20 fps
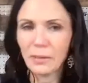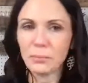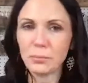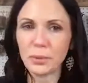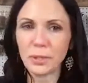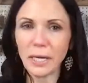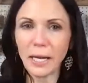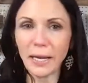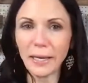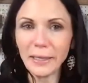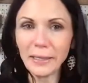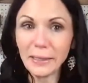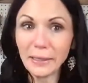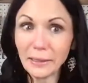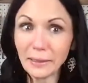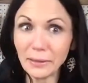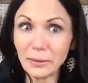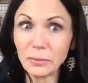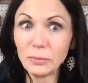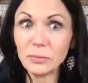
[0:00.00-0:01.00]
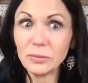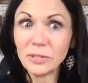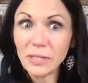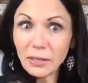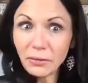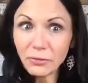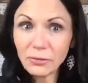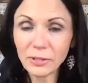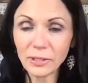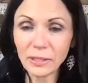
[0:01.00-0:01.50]
but I am
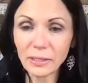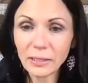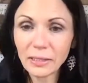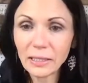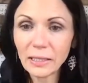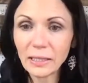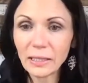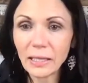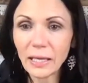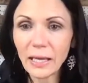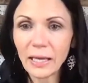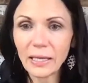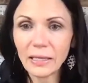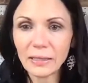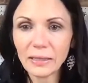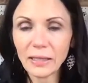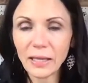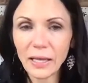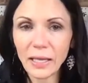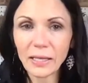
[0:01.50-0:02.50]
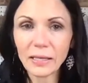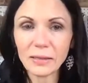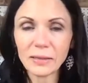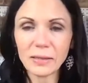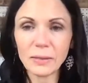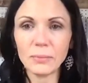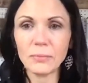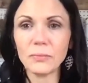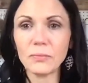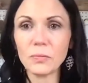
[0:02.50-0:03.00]
definitely in like
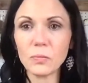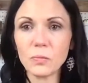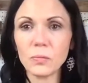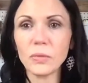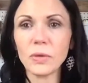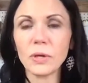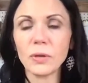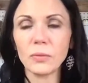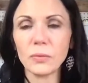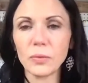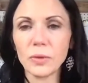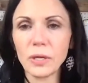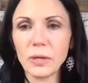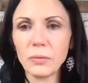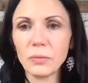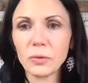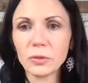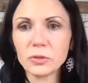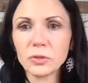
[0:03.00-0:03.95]
the we're